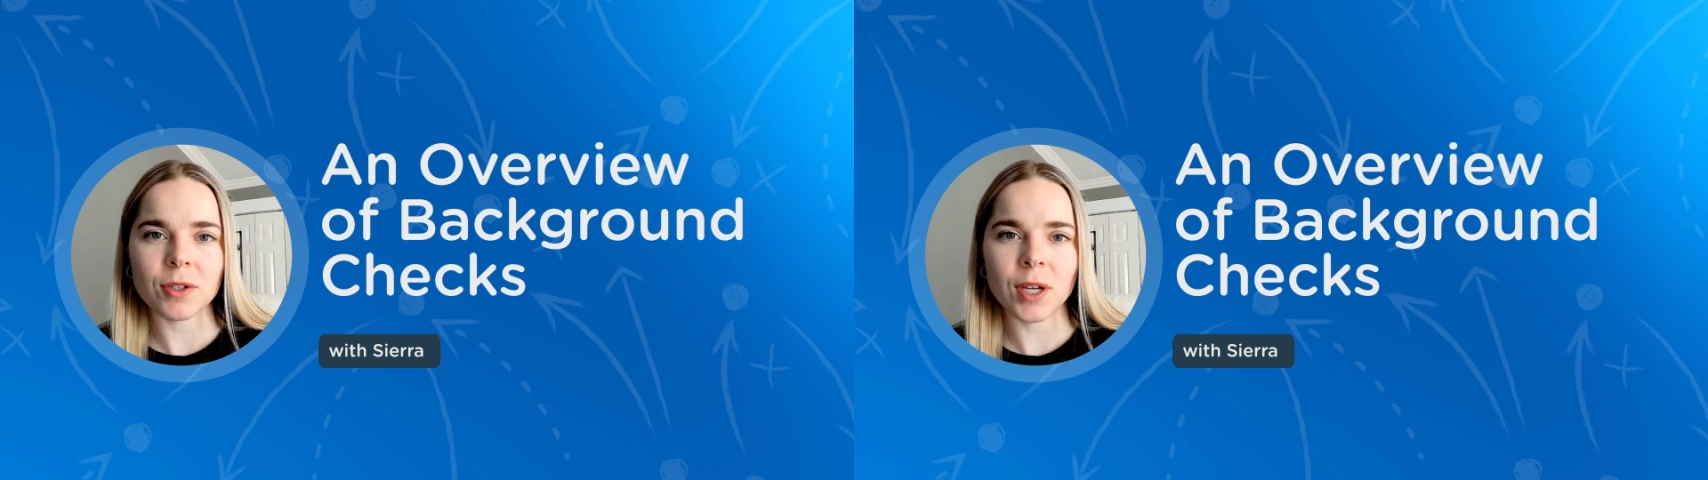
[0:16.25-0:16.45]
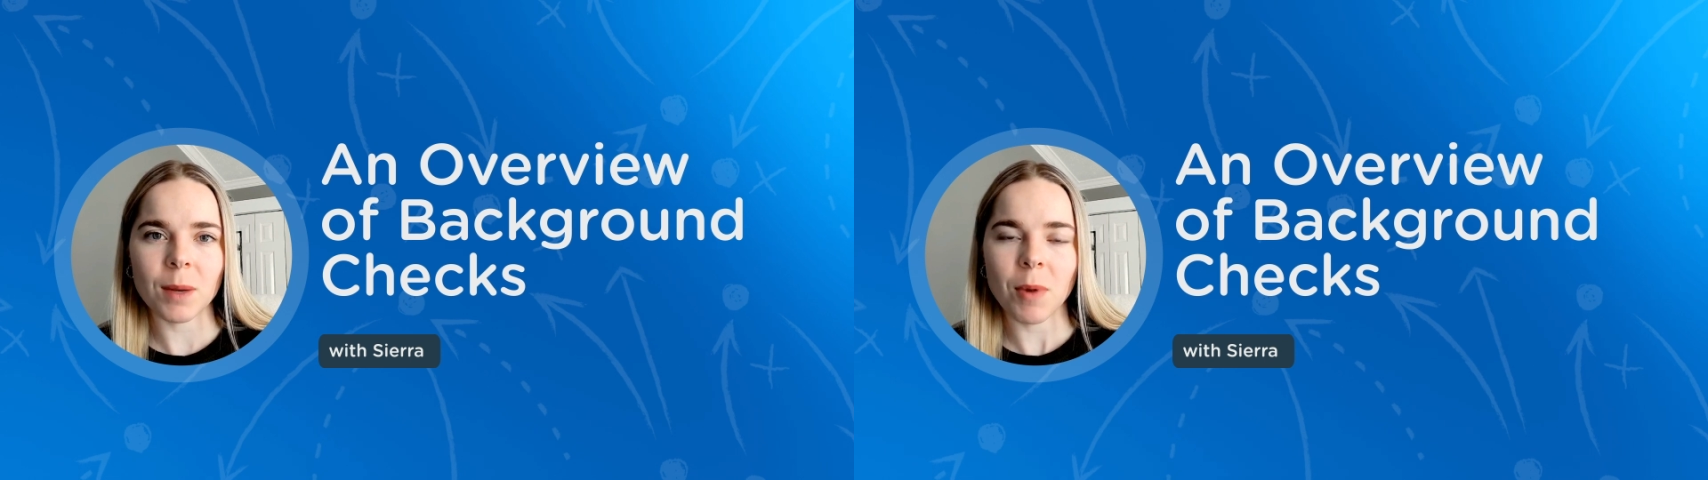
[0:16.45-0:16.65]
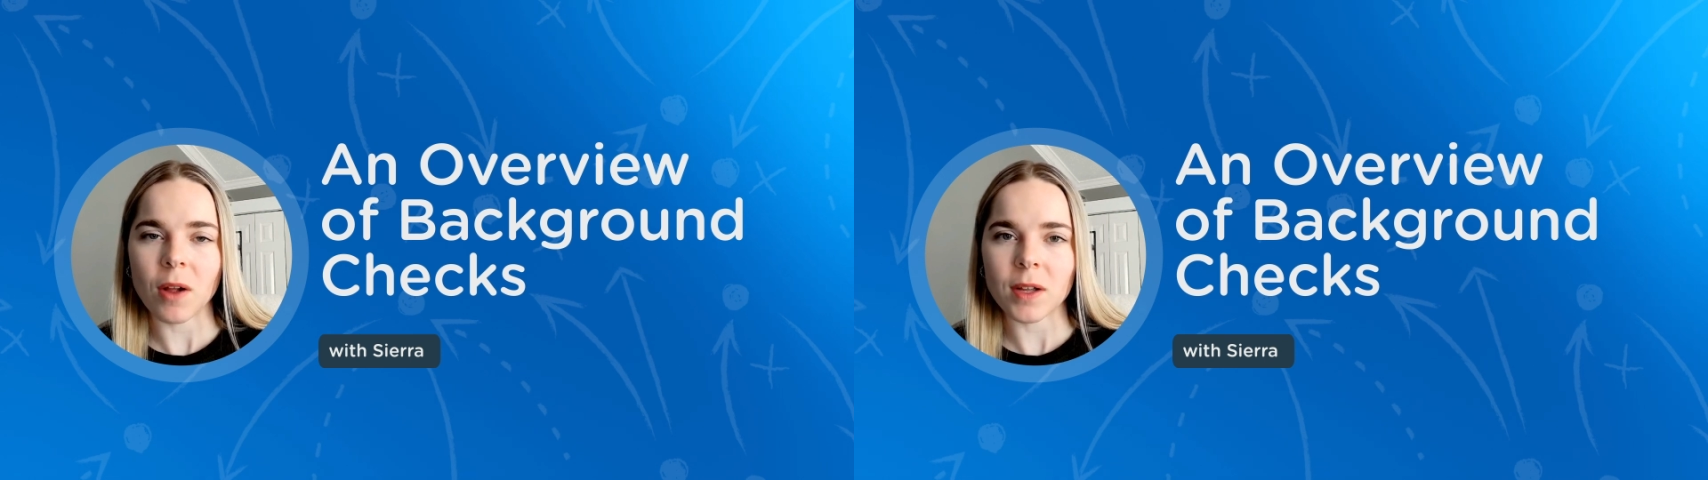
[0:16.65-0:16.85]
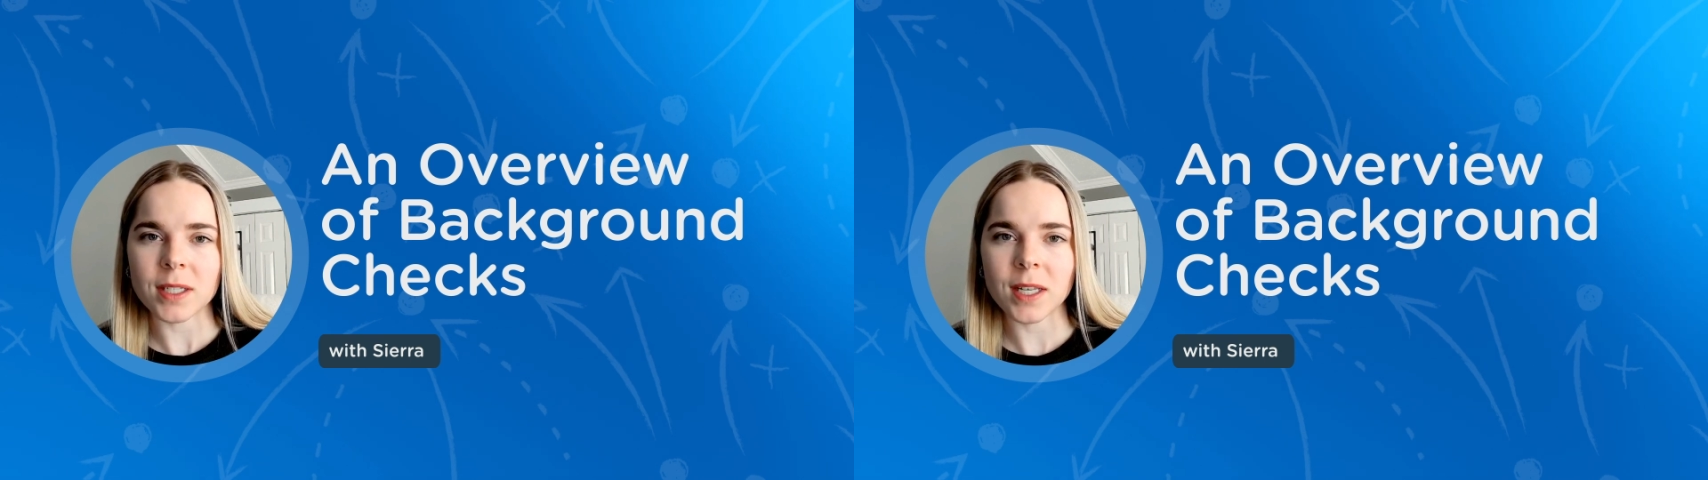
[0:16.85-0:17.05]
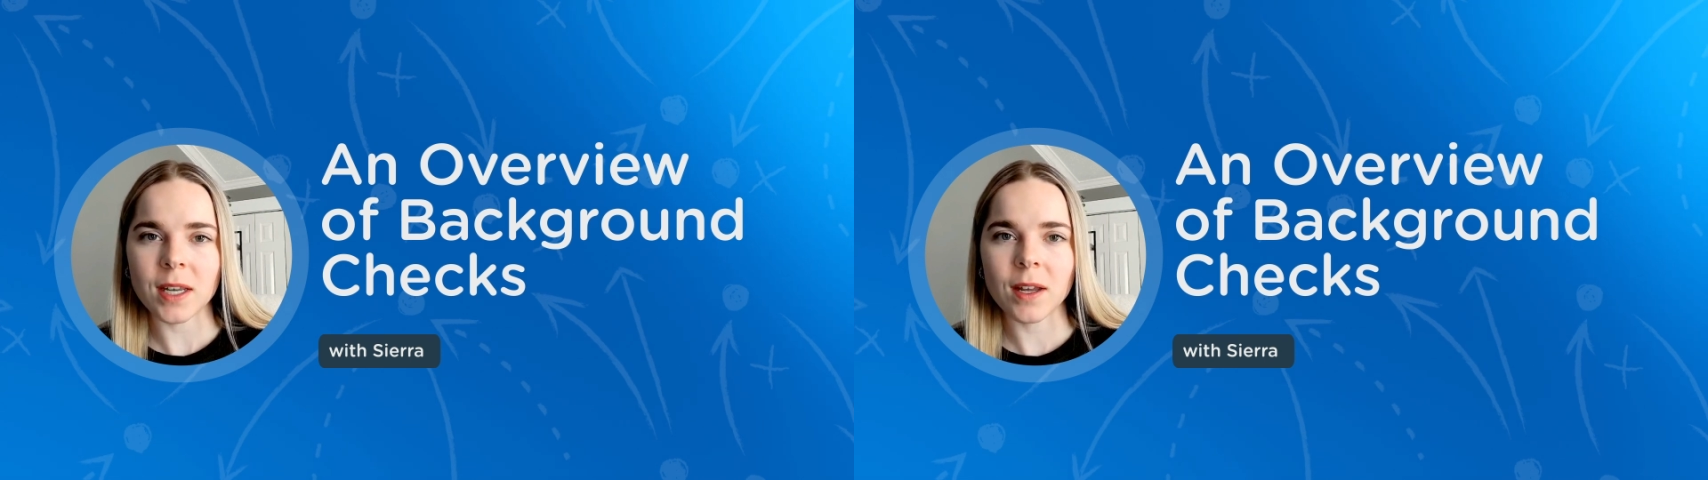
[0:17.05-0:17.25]
check
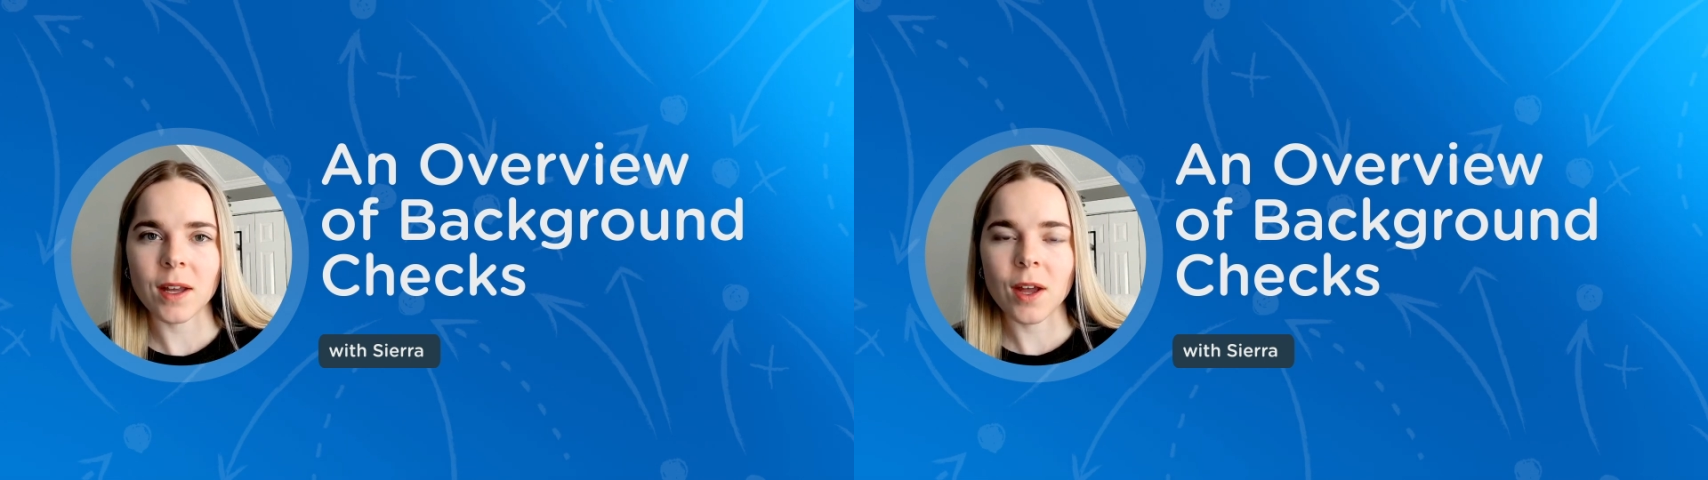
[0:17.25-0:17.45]
policy,